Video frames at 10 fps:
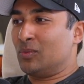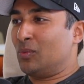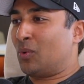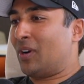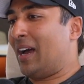
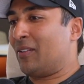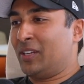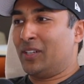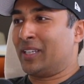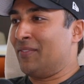We're out
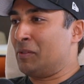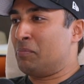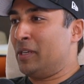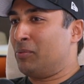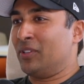here giving
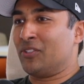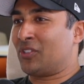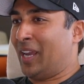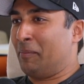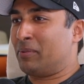people an
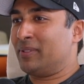escape.